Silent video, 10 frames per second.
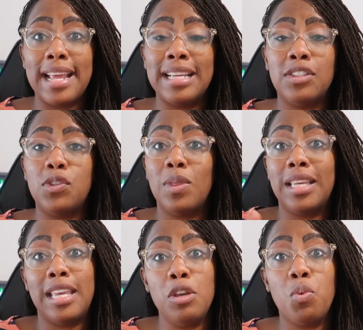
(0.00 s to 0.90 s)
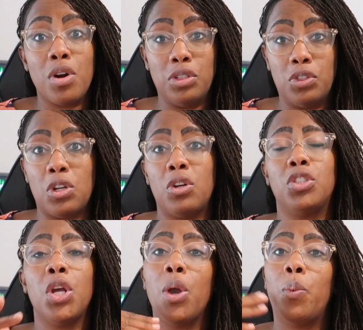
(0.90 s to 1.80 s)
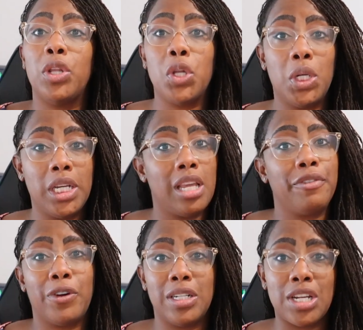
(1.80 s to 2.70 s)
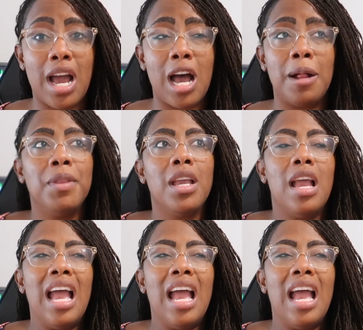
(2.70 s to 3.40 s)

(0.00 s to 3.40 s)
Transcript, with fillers: into the keyword search when you're looking for a job.